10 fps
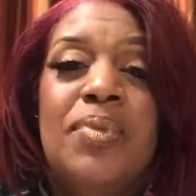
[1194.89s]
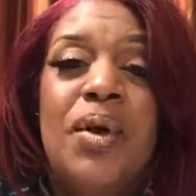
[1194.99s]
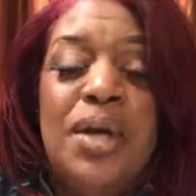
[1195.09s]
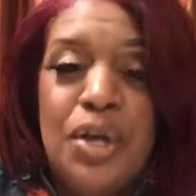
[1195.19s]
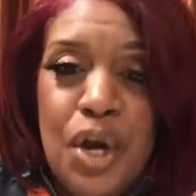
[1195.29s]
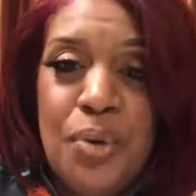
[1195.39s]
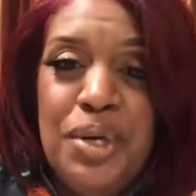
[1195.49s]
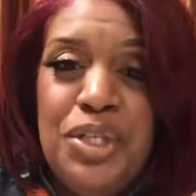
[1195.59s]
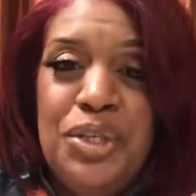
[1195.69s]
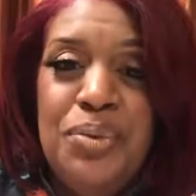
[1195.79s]

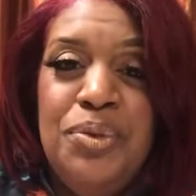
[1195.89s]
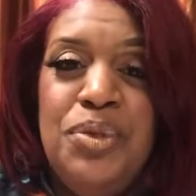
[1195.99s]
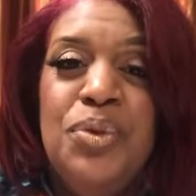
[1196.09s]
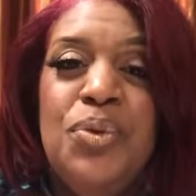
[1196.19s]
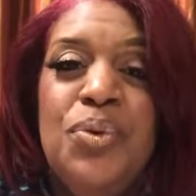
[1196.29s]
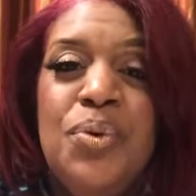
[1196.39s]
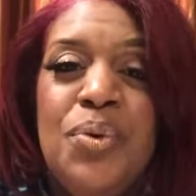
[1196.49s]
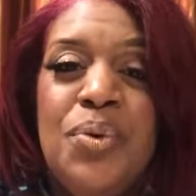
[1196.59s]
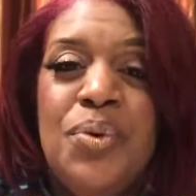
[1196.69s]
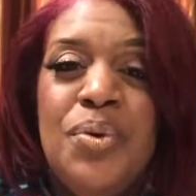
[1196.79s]
encourage you to
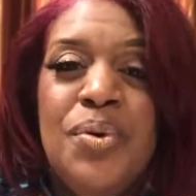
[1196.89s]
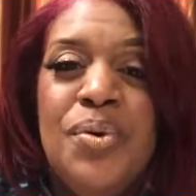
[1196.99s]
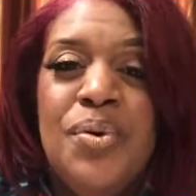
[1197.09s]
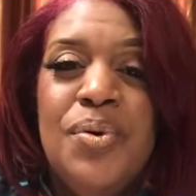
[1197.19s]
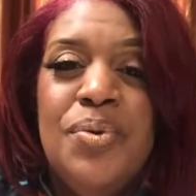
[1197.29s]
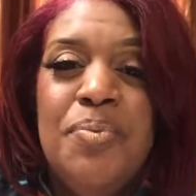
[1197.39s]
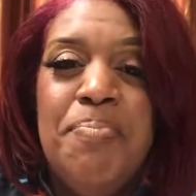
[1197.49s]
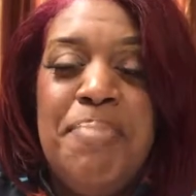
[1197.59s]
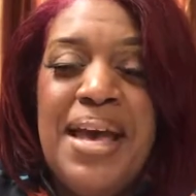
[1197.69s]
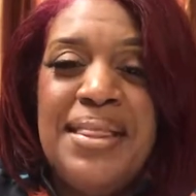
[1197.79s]

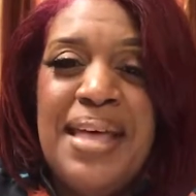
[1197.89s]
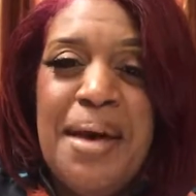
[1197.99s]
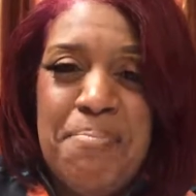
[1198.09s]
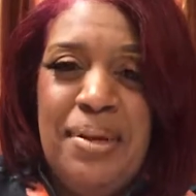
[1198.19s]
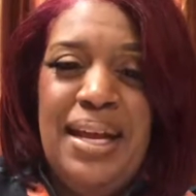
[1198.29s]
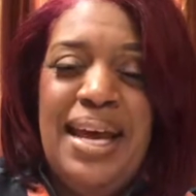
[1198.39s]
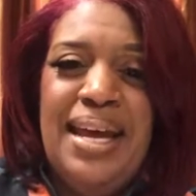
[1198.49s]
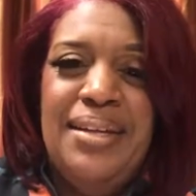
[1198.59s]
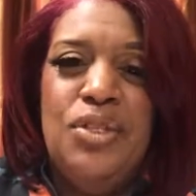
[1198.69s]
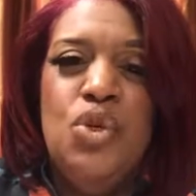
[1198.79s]
make that
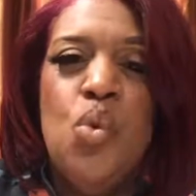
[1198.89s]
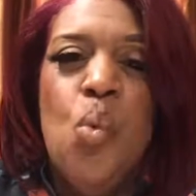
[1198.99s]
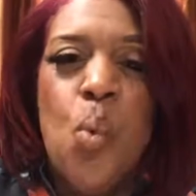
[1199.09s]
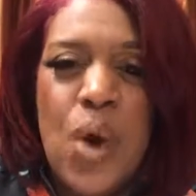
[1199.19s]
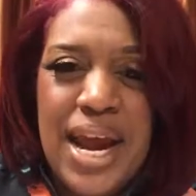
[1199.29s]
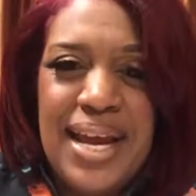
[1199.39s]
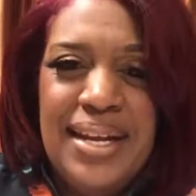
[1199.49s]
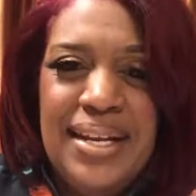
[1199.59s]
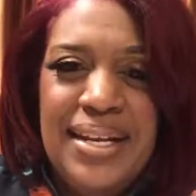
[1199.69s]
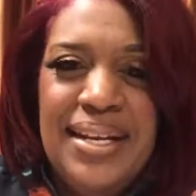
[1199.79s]
plan to win
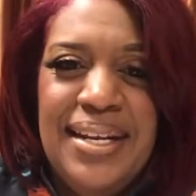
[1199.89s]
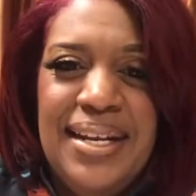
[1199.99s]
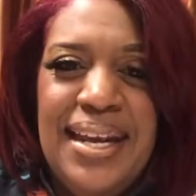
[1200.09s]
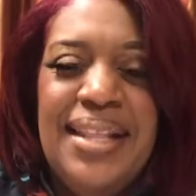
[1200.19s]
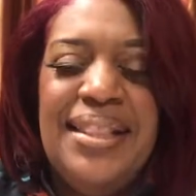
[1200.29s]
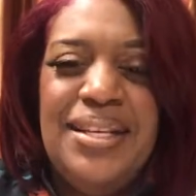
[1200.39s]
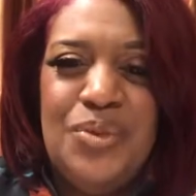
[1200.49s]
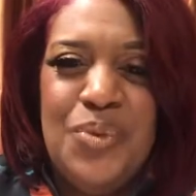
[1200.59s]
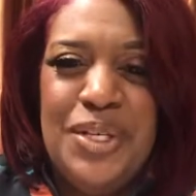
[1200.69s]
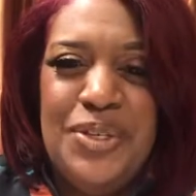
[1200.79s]
in
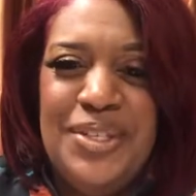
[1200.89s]
this winter